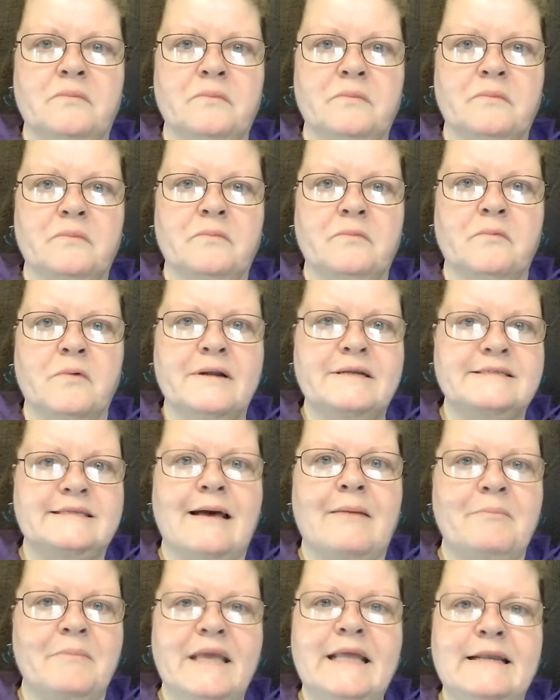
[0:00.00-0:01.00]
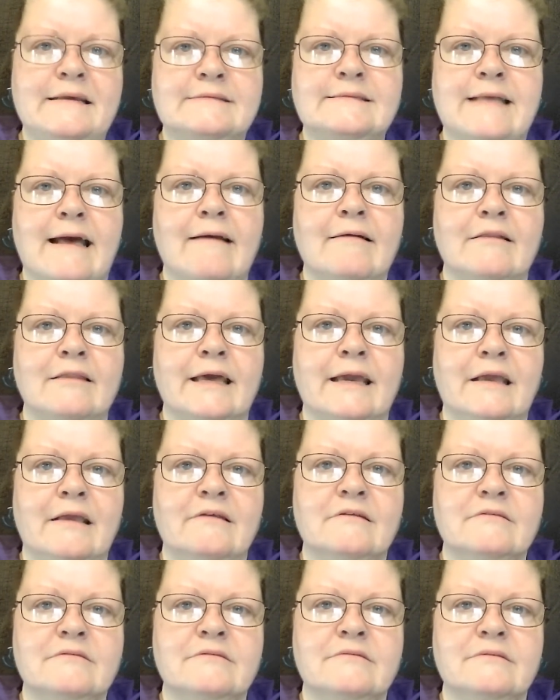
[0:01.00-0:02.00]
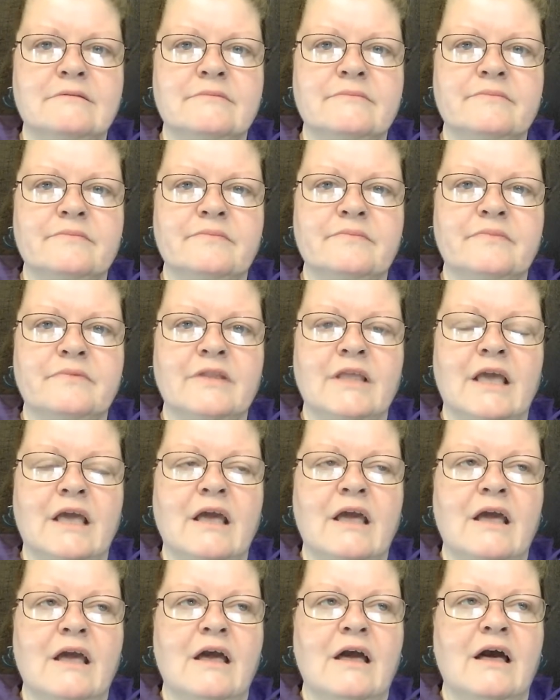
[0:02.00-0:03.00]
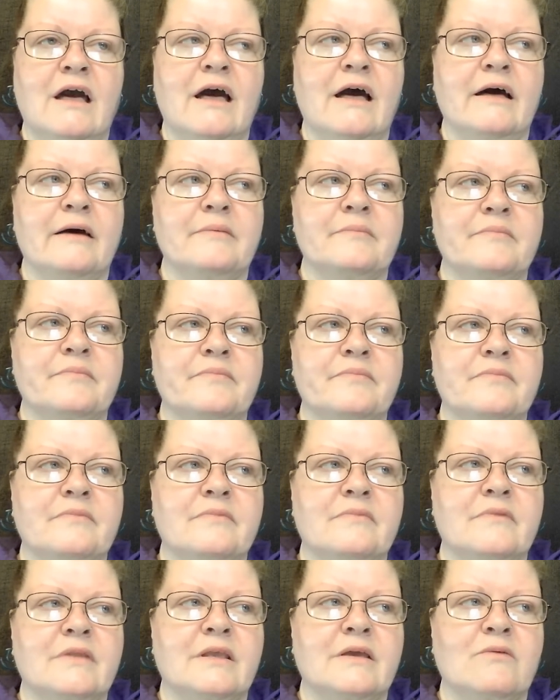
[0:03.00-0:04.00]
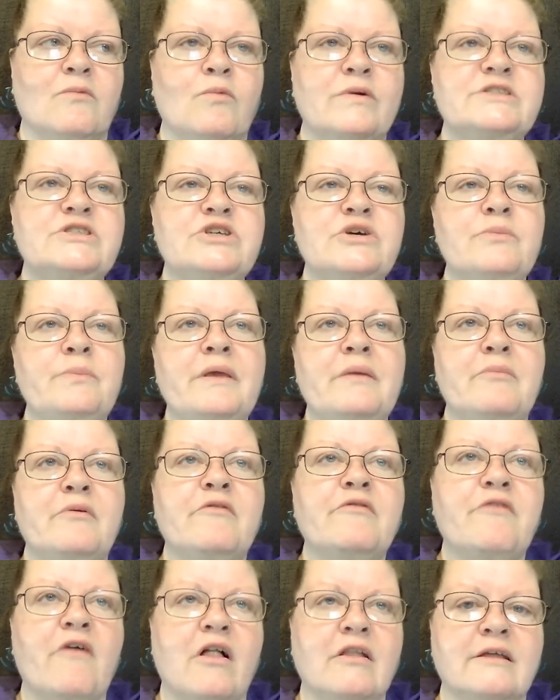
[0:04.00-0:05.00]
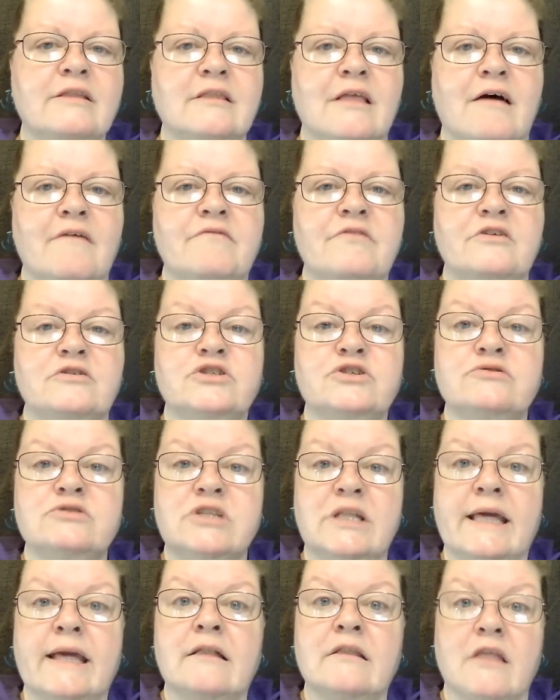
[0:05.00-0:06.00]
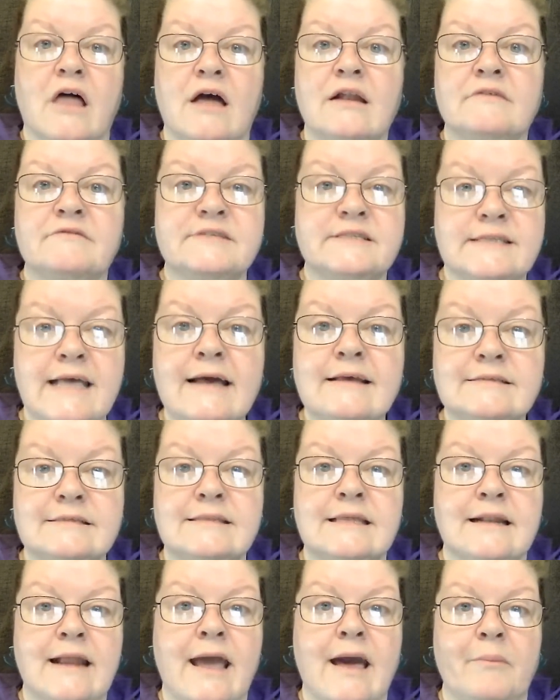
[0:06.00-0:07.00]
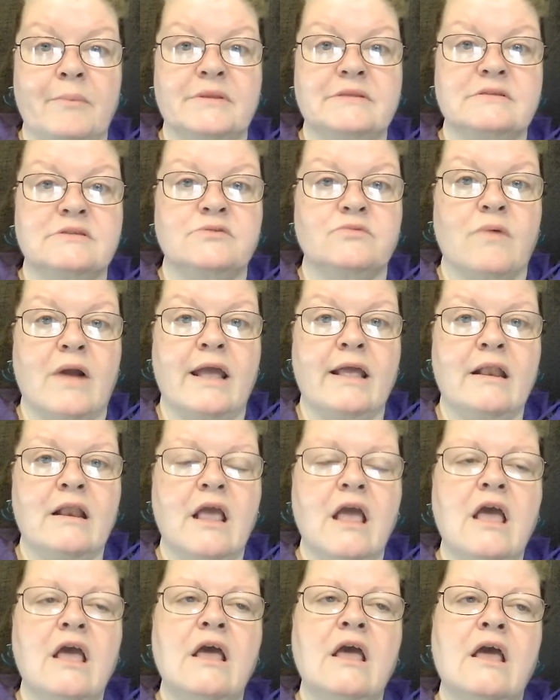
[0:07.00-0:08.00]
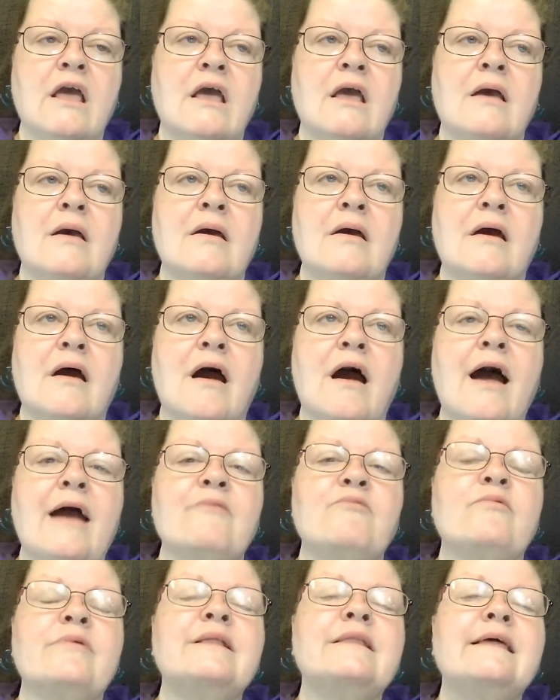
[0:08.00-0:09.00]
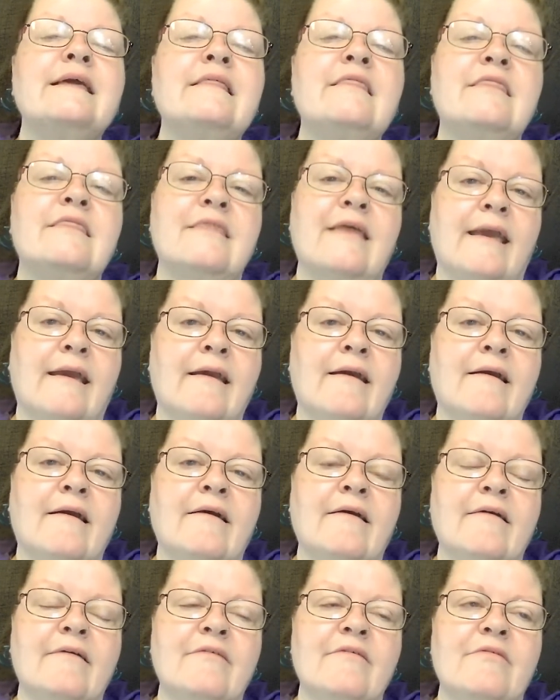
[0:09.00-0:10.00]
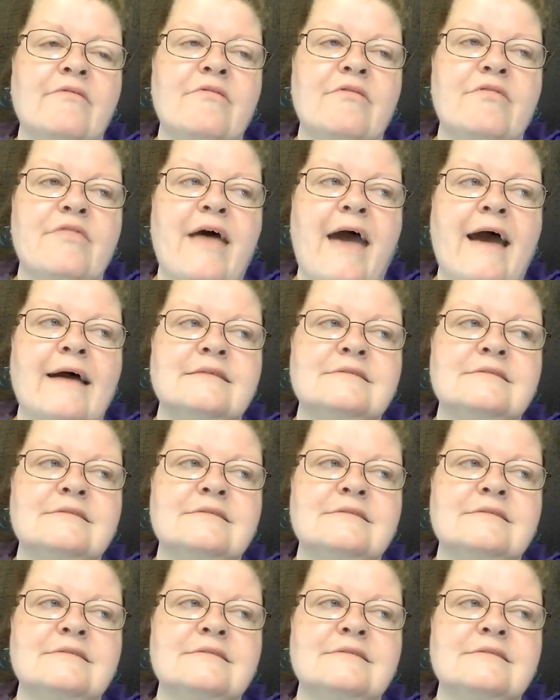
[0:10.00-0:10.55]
What does that mean exactly? When two people fall in love, there's usually a lot of sex that happens, right? I really think that